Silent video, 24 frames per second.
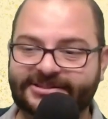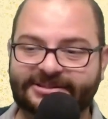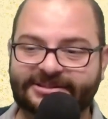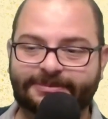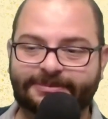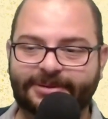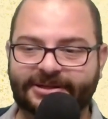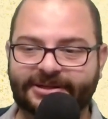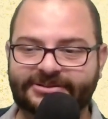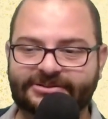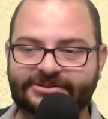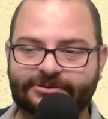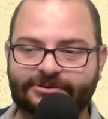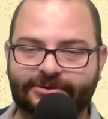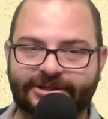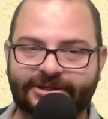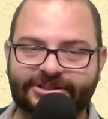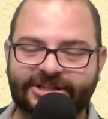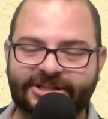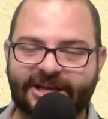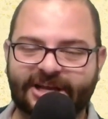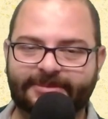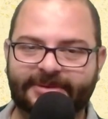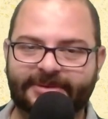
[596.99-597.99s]
the +3
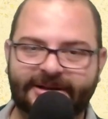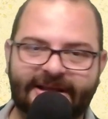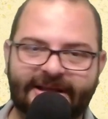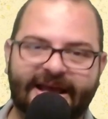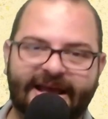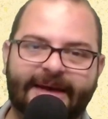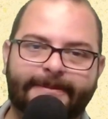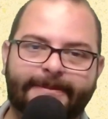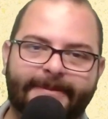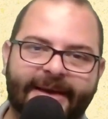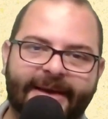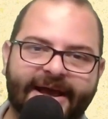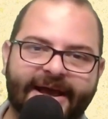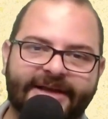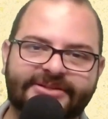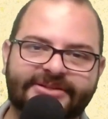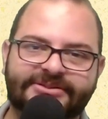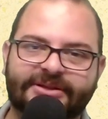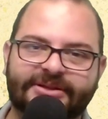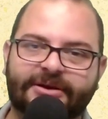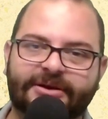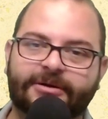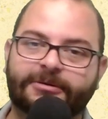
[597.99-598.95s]
enchantment at max